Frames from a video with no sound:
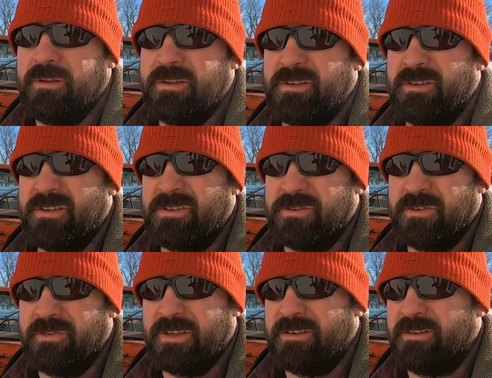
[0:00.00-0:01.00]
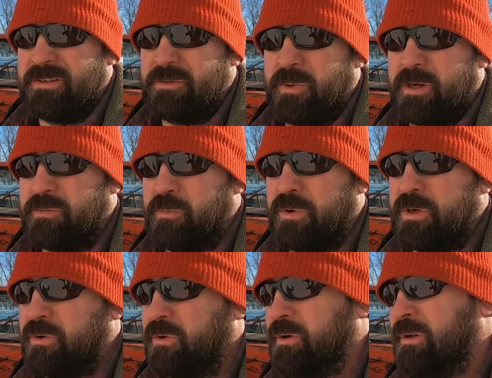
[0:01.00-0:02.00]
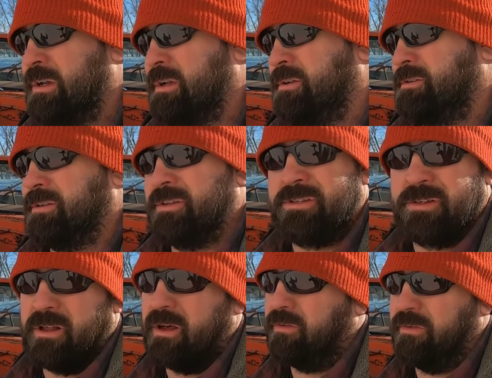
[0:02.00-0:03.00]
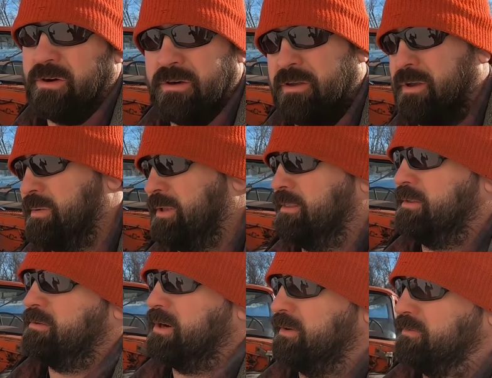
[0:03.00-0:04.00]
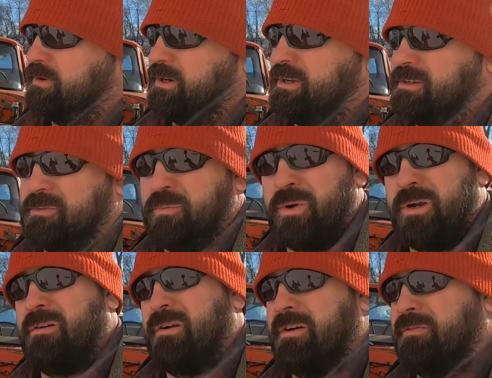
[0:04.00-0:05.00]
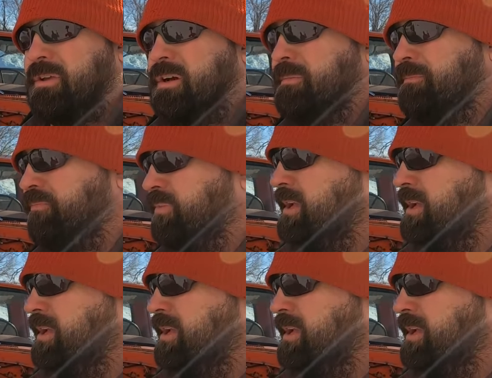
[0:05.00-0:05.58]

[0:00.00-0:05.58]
It deserved it. This pickup's pretty cool. Still needs a lot of work. I mean, the drivetrain is pretty roughed up.